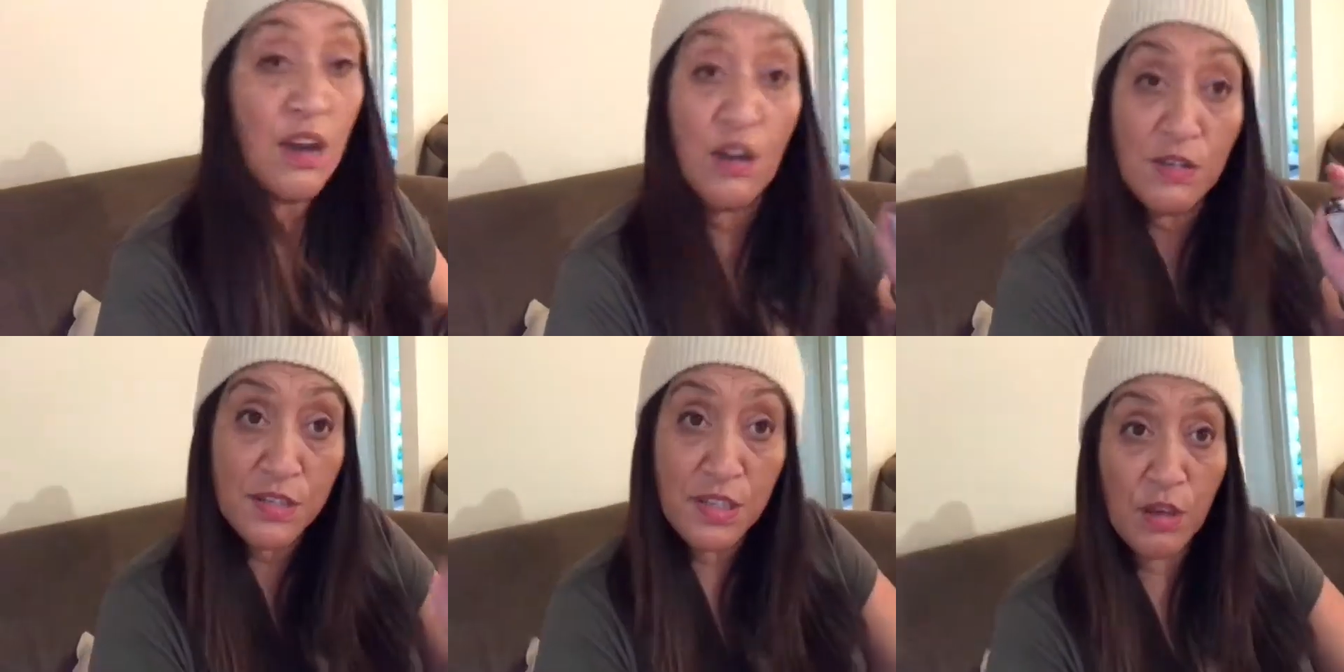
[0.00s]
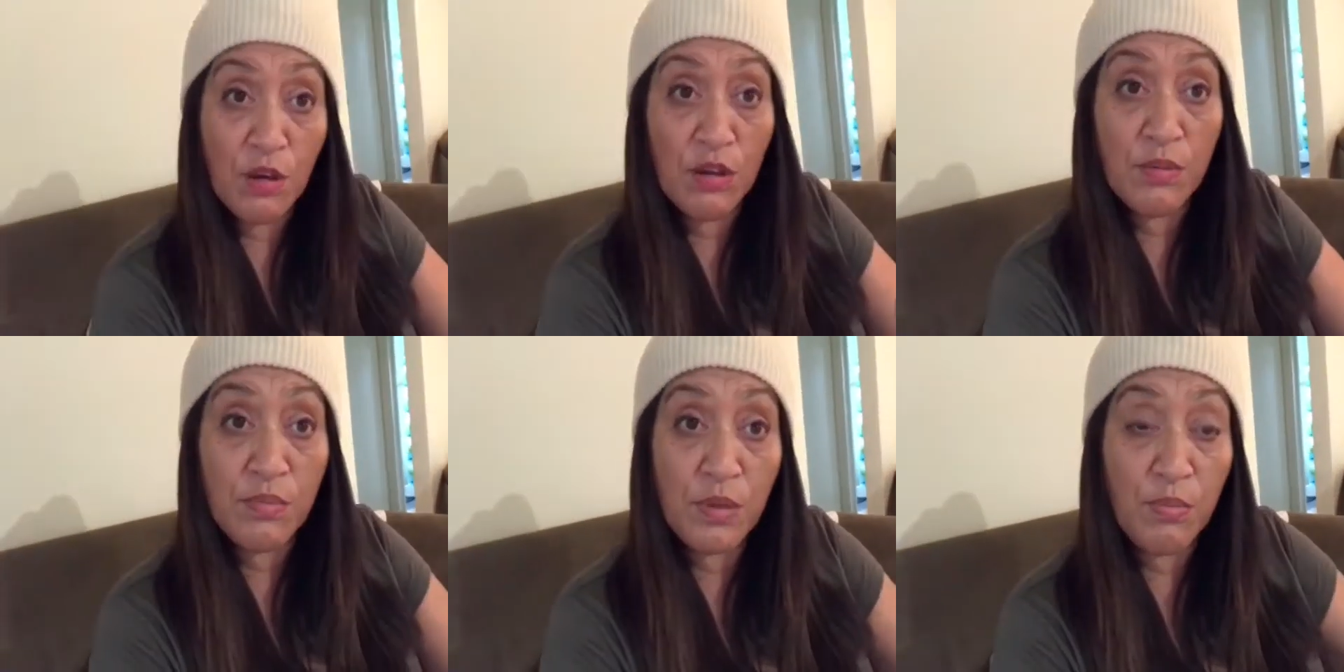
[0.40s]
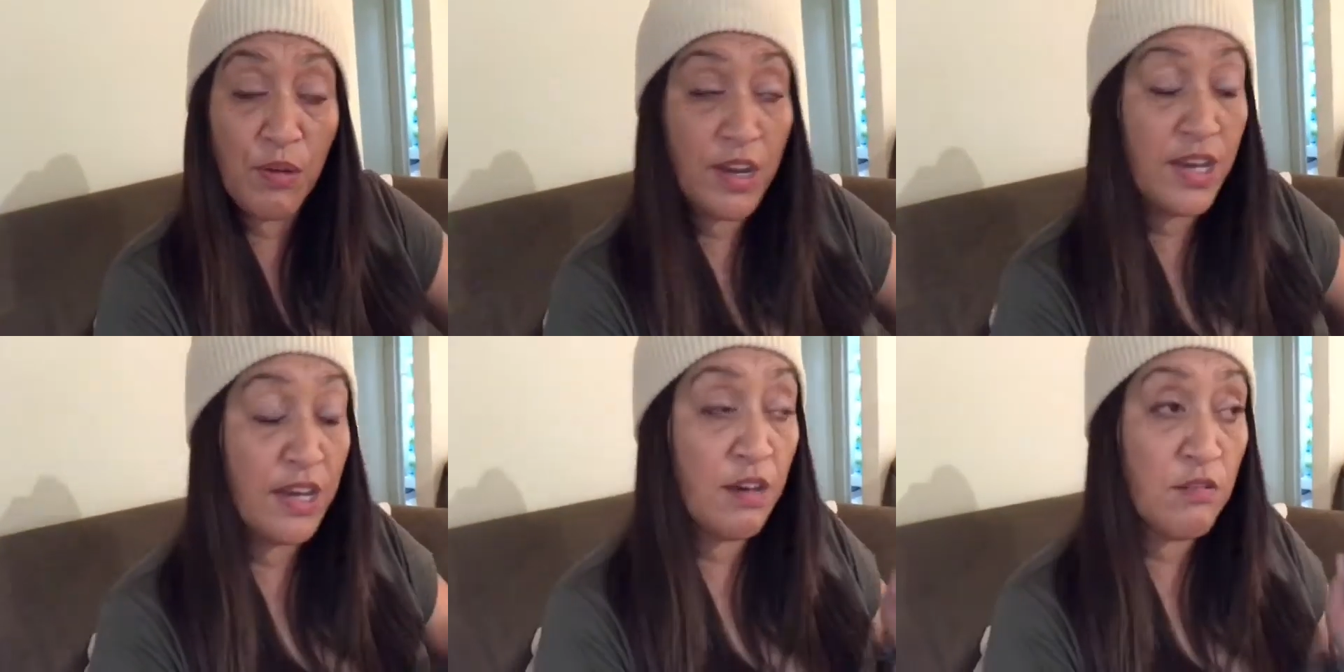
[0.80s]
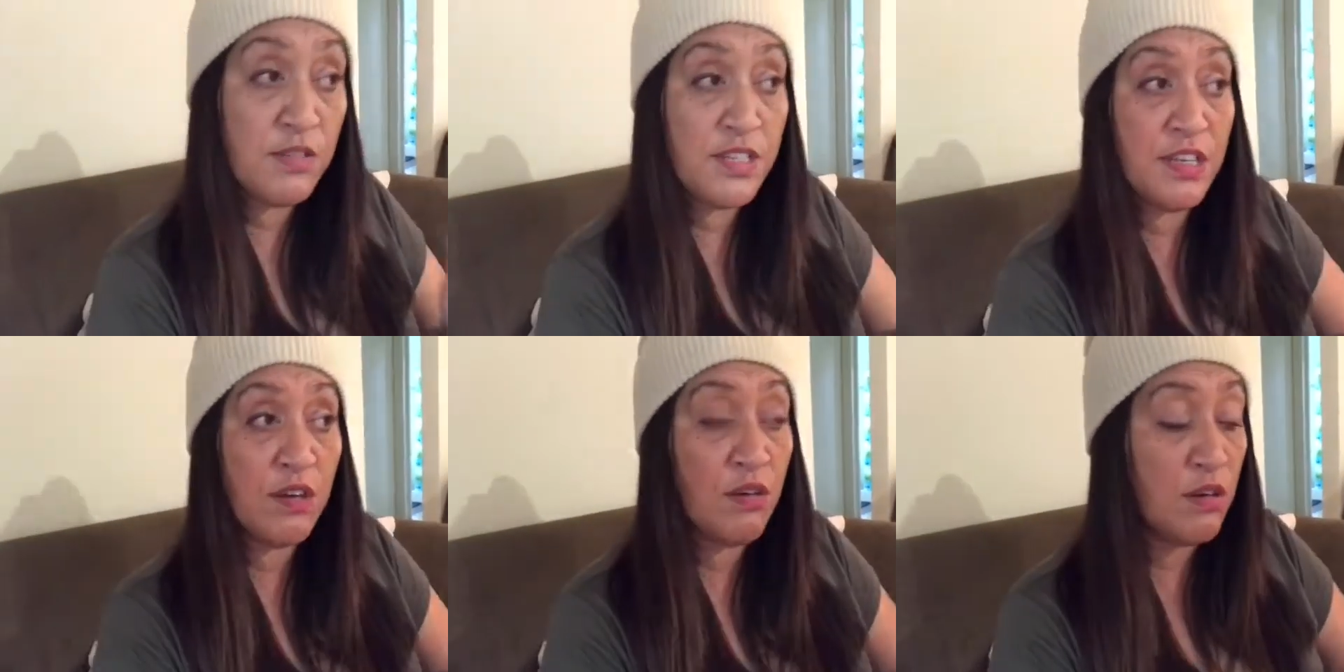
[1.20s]
Also got
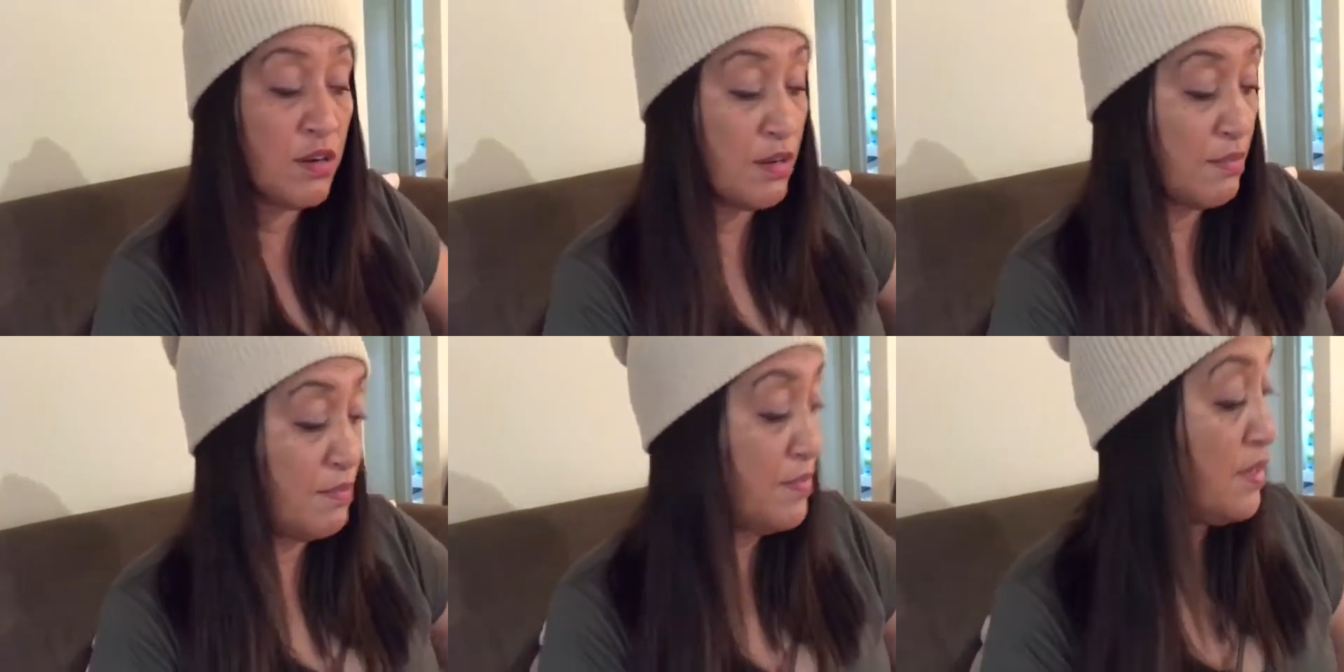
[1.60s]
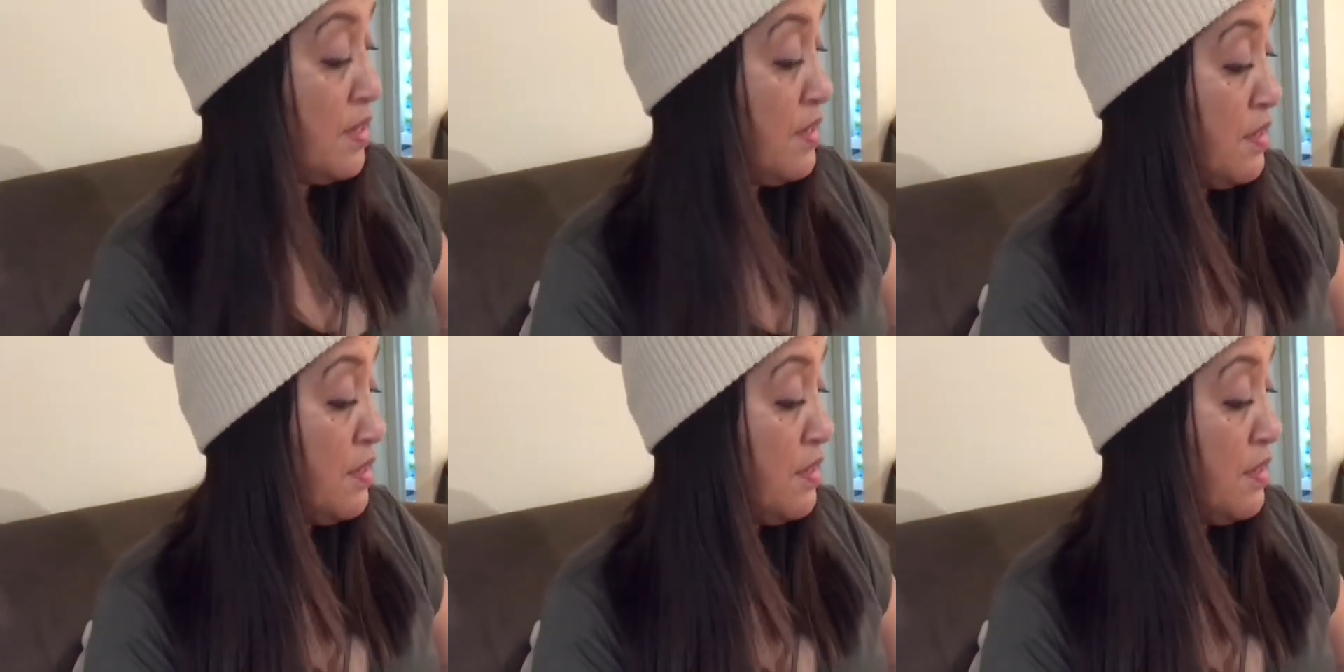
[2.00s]
him